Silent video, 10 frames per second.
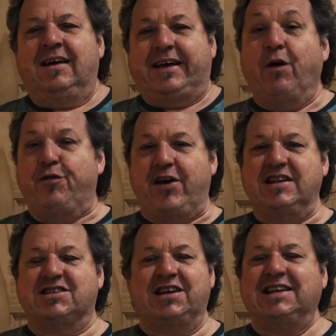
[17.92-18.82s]

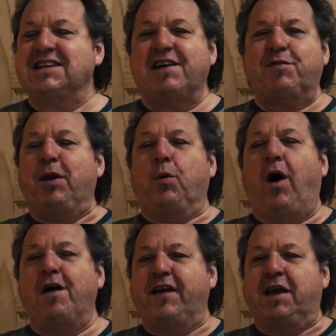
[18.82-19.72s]
Girlfriends. It doesn't have to be the
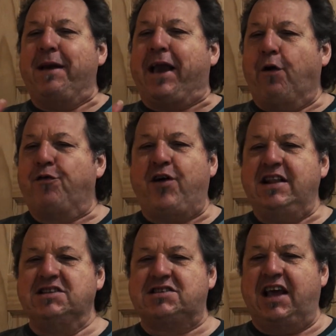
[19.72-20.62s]
wife, it can be
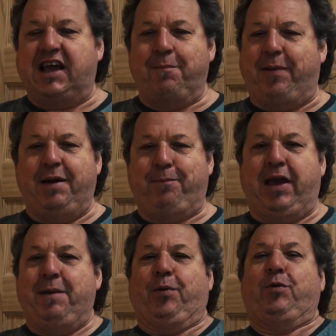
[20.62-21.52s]
girlfriends, it can be
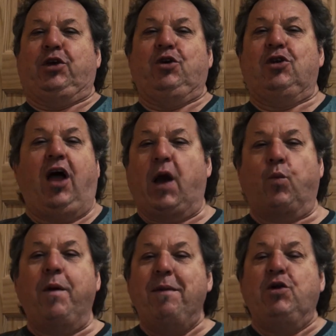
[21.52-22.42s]
people that you
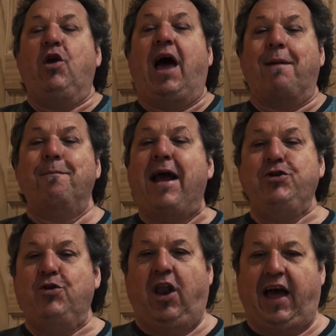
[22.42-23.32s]
like, women you like,
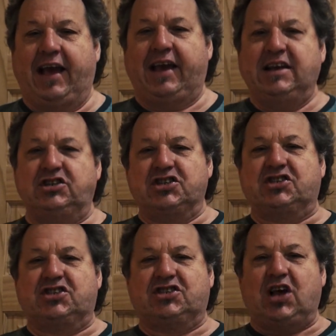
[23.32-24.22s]
men you like. It's
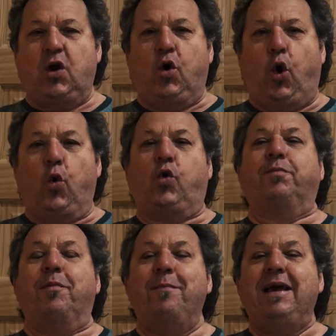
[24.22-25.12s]
just so
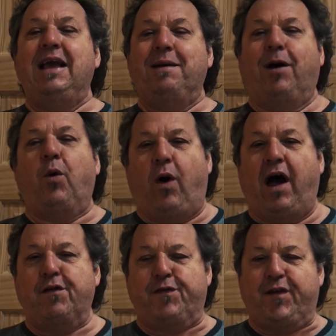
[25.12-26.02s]
awkward. Me and my
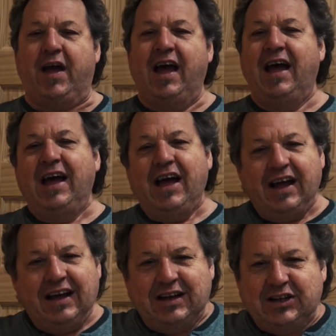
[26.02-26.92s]

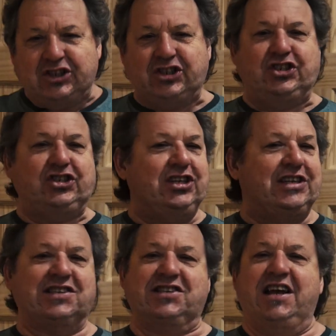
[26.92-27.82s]
wife, she
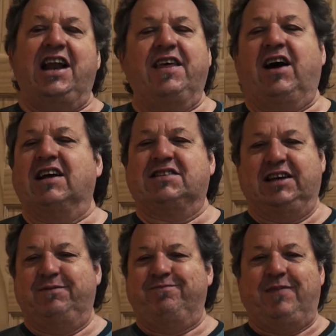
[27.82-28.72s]
doesn't see anything I
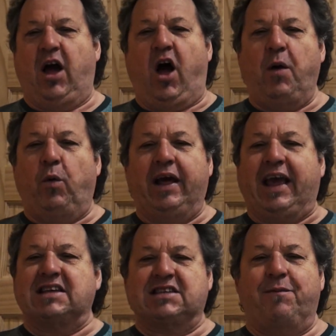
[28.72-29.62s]
see. I want to
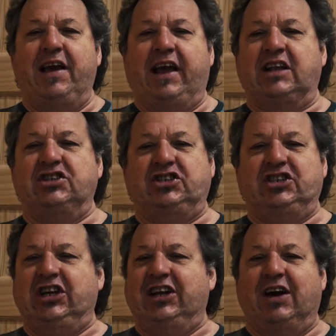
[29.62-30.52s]
get something, and
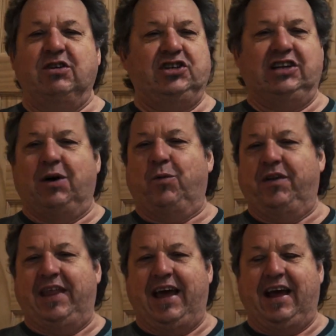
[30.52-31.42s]
she knows she don't
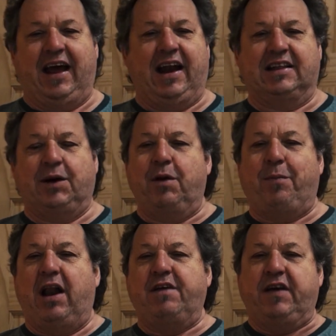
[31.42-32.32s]
want that, and I don't want to
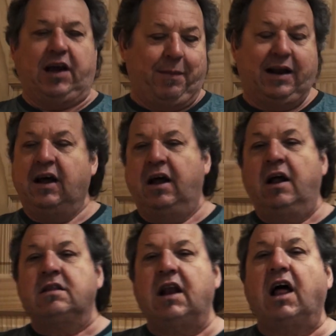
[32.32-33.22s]
buy anything. I mean,
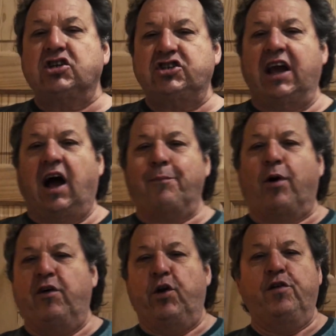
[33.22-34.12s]
the last year I
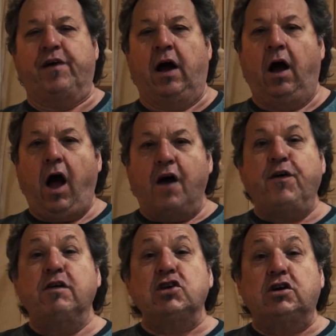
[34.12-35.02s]
bought an Uber. I
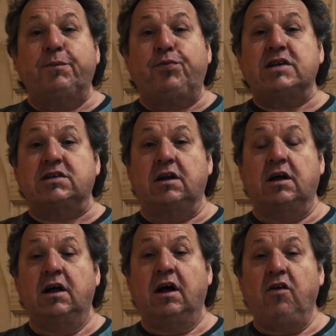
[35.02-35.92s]
thought it was a good present.
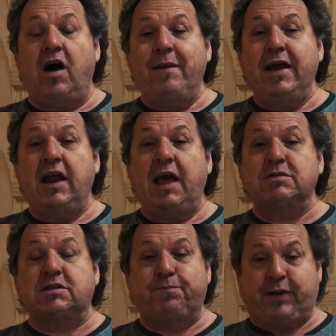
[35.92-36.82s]
You know what I mean? It
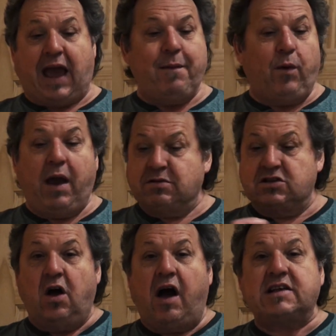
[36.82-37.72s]
was capable. It was
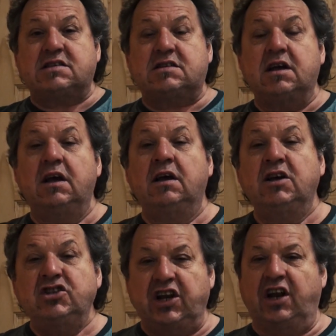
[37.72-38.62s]
nice.
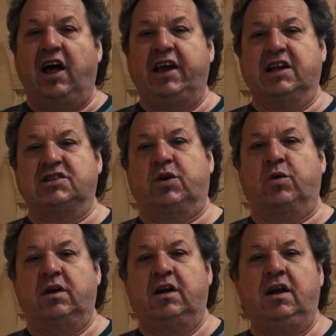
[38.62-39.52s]
She didn't like it at
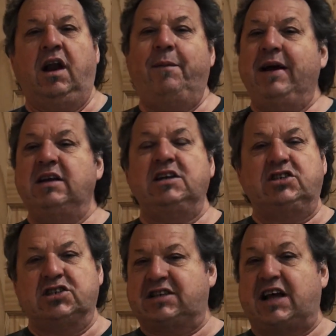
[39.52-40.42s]
all. You know what I mean? It's
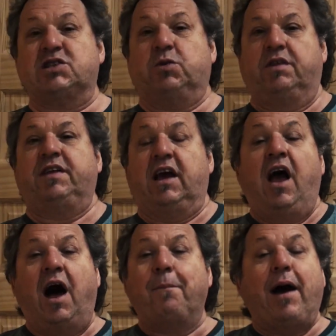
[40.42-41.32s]
just that sort of thing.
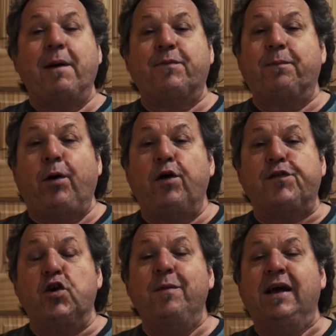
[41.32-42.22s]
I buy a
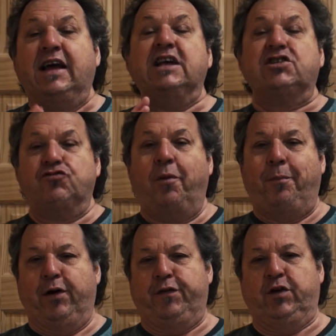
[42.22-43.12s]
perfume. It's the wrong
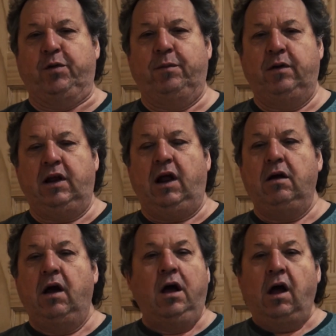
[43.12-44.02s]
perfume. You know.